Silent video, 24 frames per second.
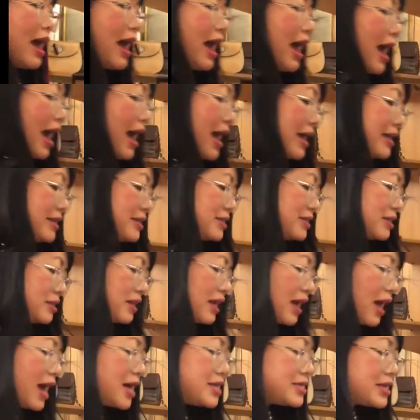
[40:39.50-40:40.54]
And
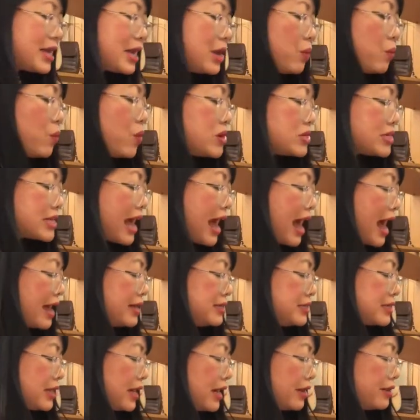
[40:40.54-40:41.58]
as it was
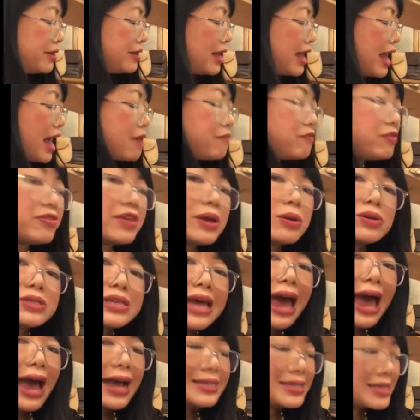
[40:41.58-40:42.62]
hand done, everything was
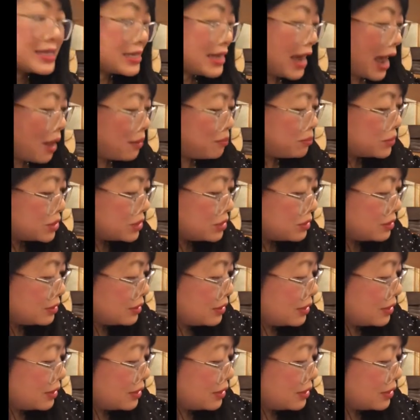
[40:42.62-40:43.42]
hand stamped.